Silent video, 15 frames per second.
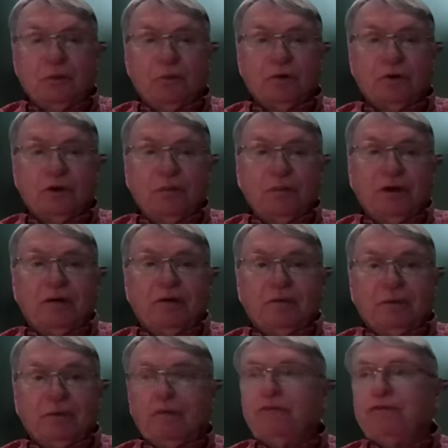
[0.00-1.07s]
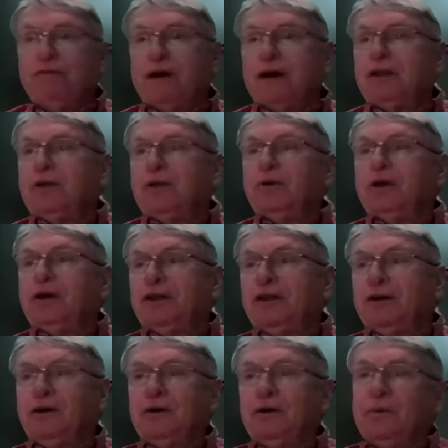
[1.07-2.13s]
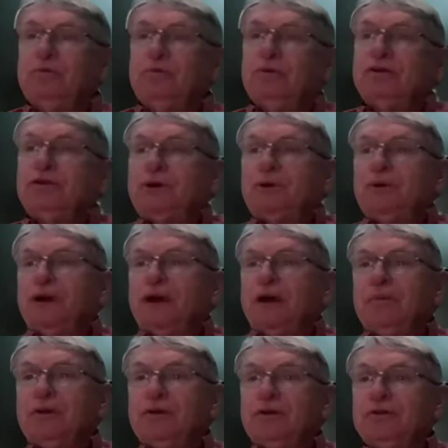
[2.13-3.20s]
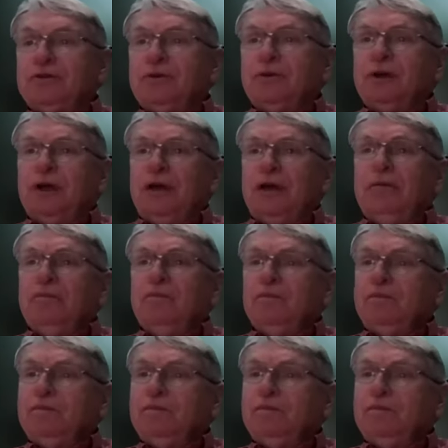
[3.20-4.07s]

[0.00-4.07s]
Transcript: worry about following along with what's going up on the screen.